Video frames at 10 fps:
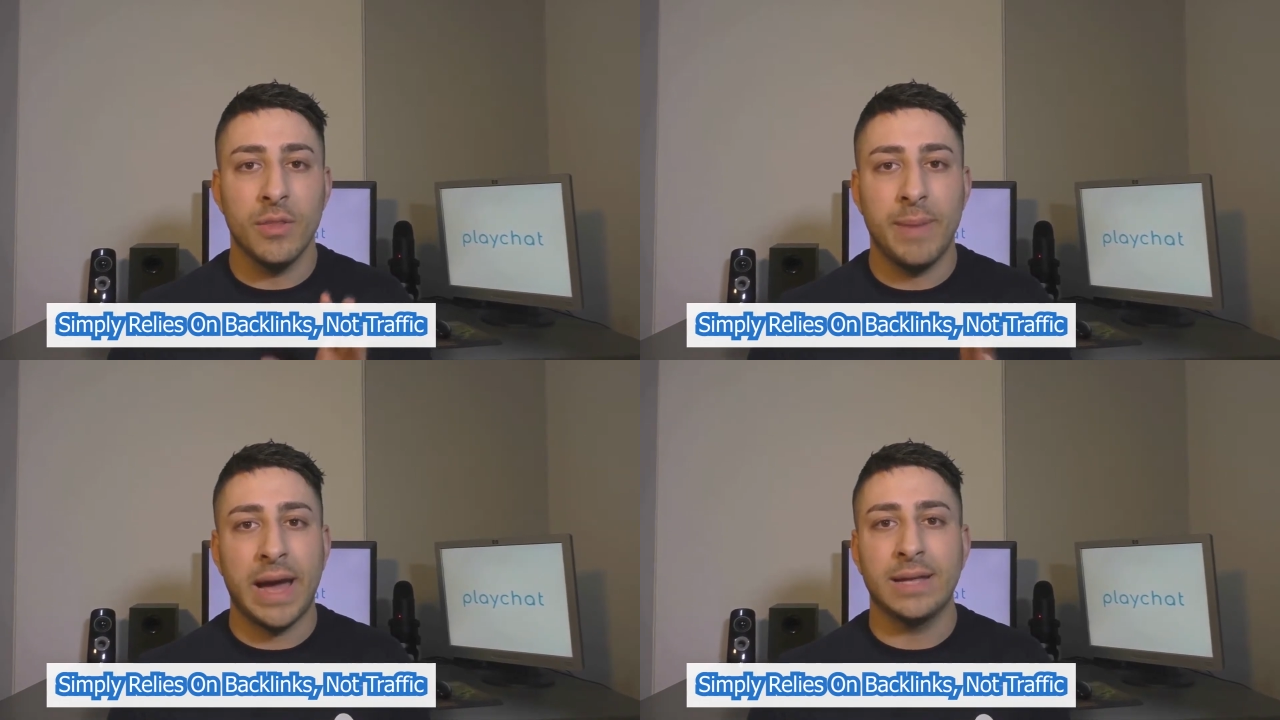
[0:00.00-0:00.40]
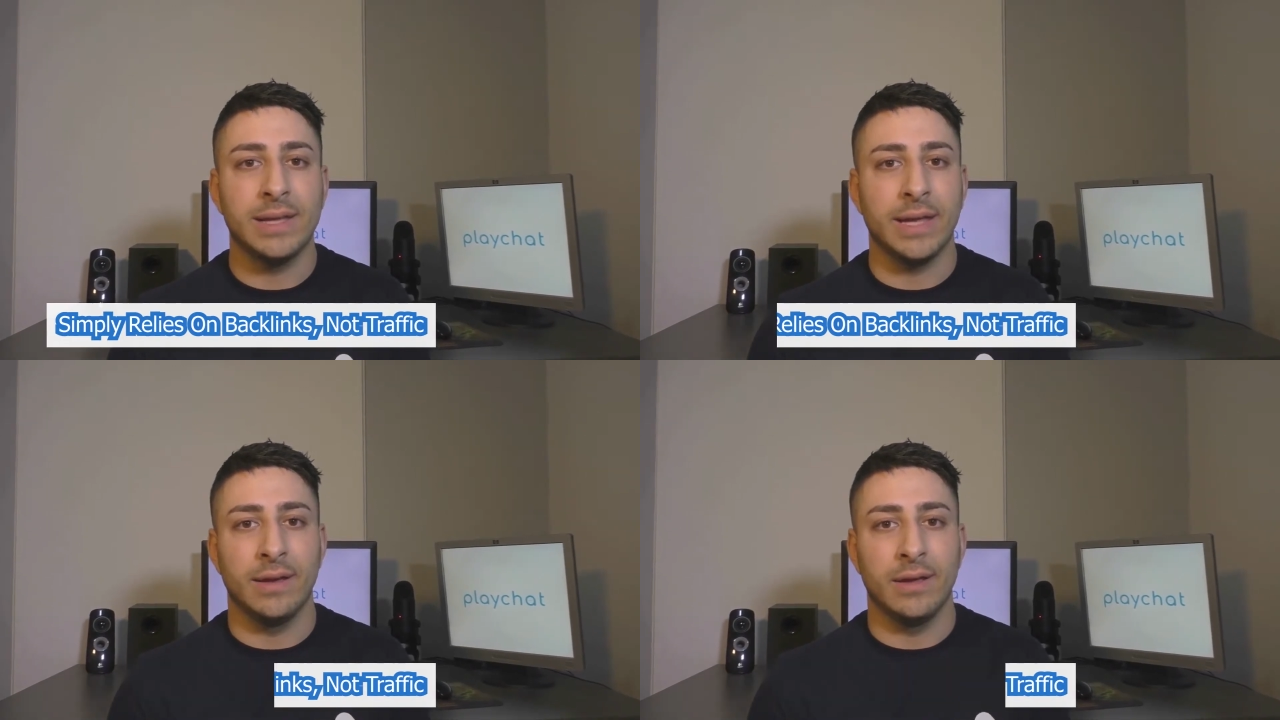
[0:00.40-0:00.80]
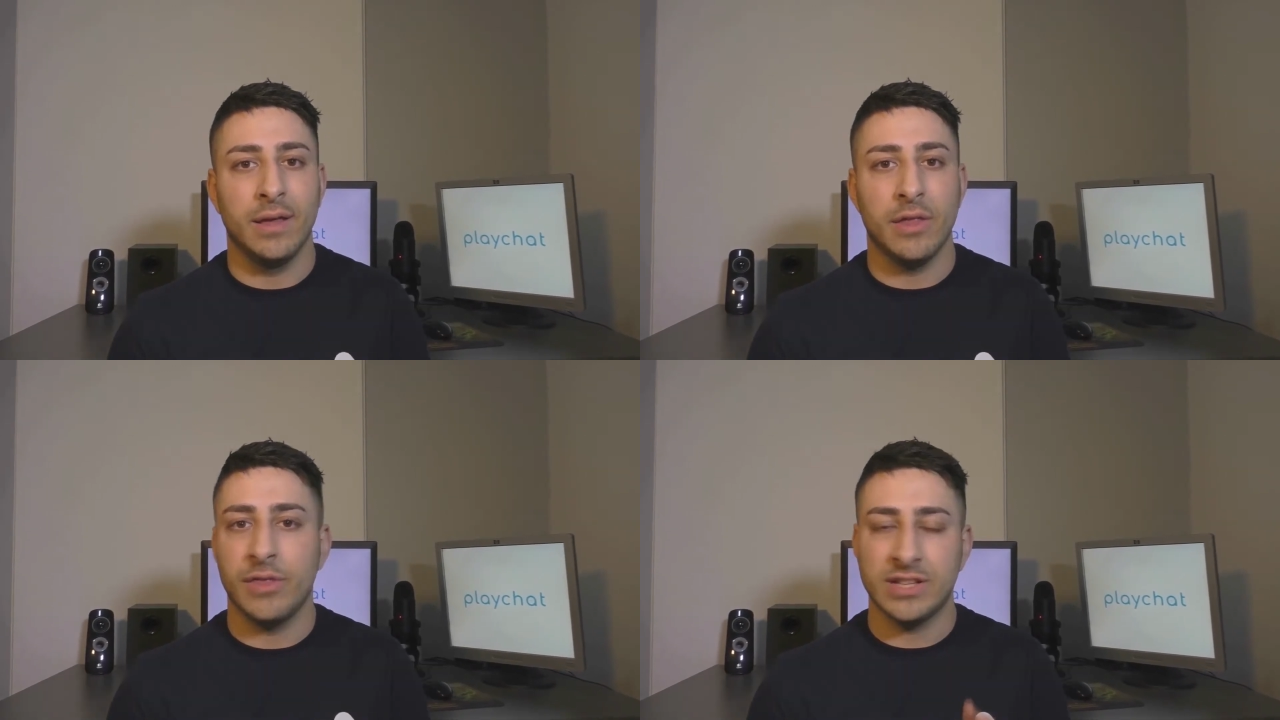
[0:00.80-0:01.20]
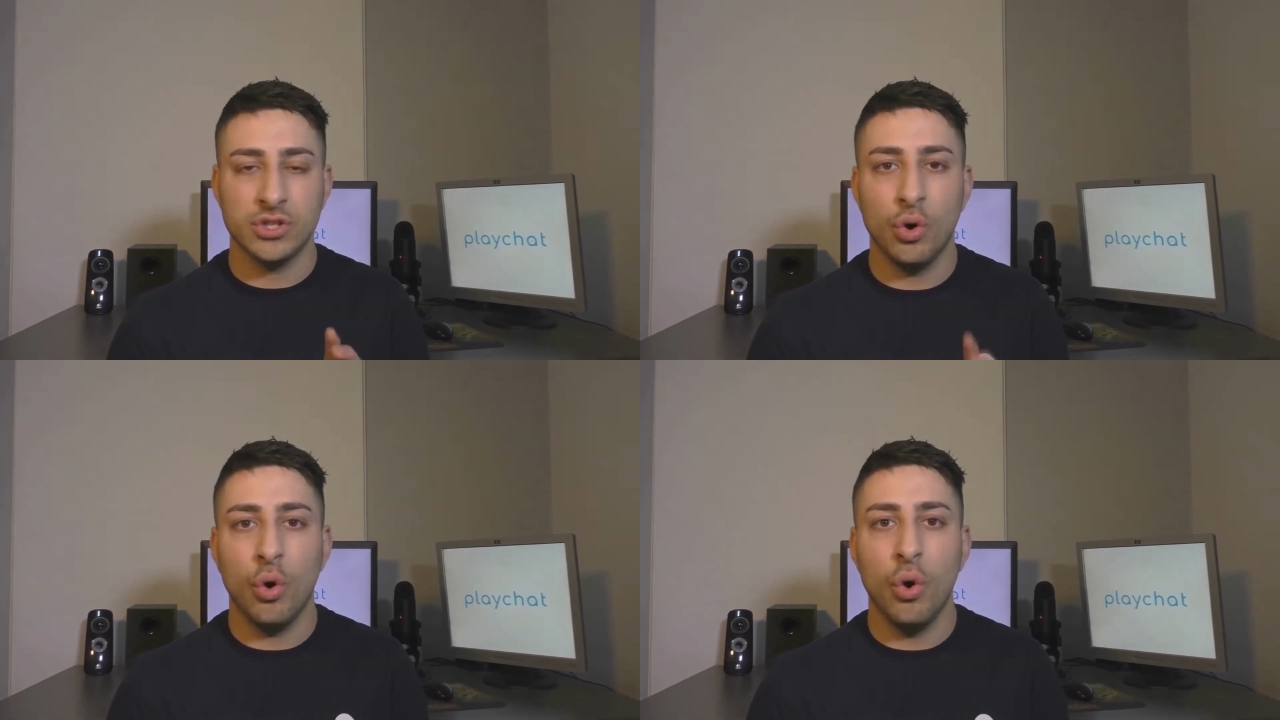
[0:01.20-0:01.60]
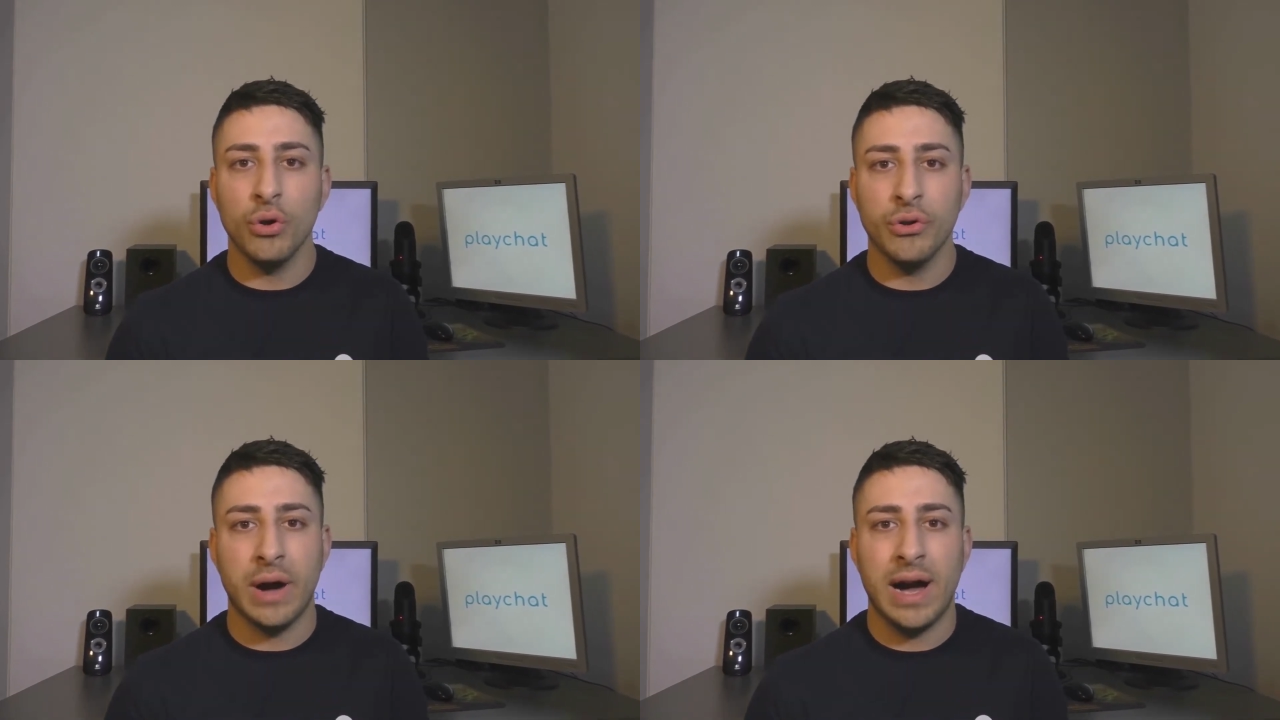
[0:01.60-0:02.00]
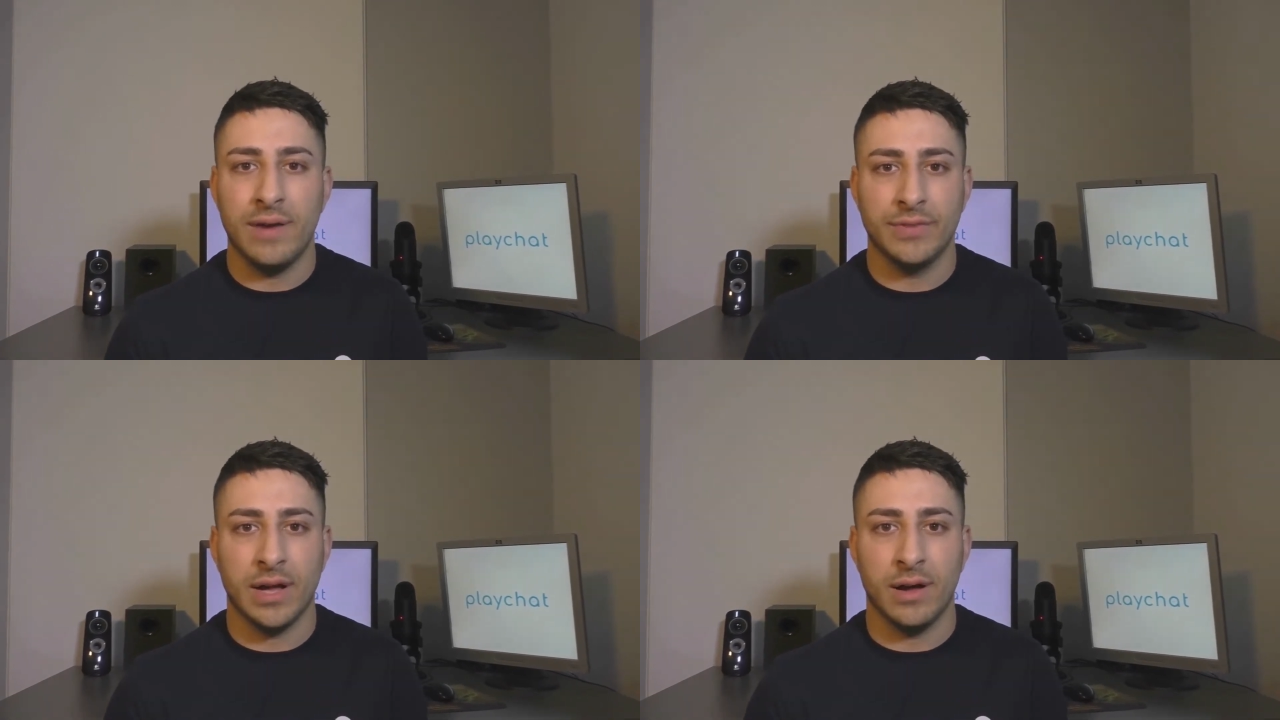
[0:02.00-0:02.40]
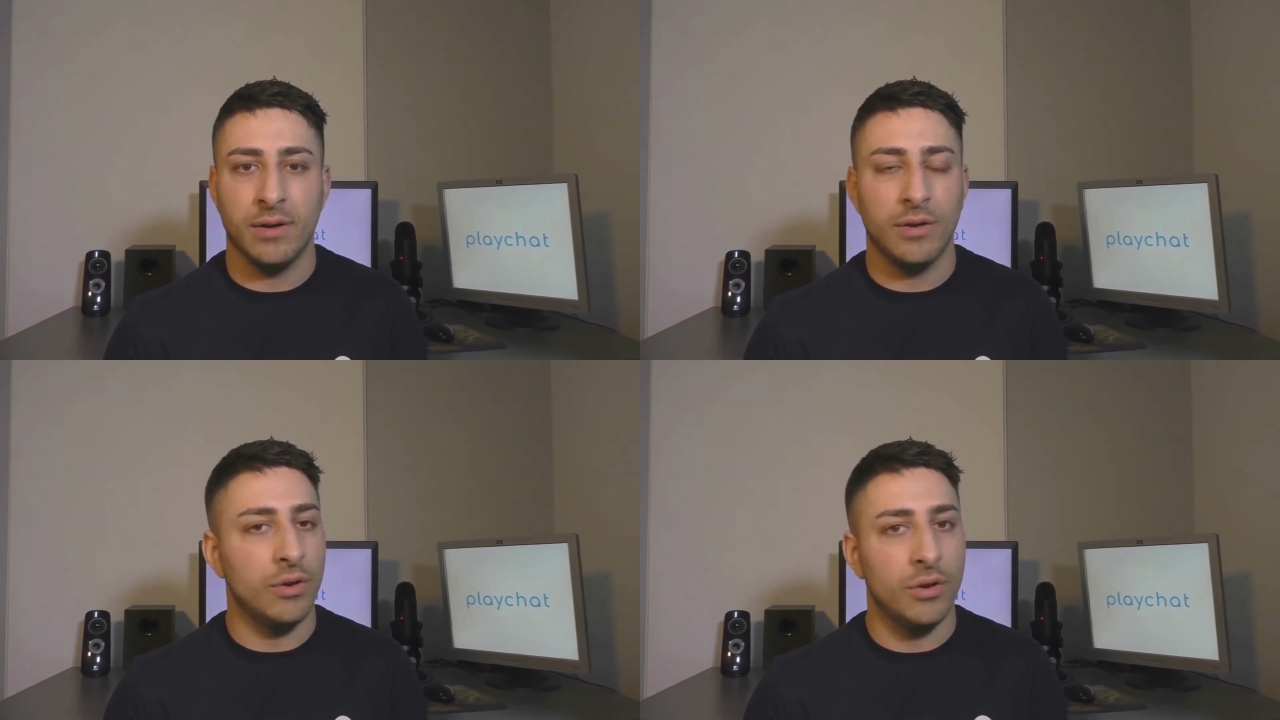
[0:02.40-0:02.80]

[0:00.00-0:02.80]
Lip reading: the backlink. That's all you're after.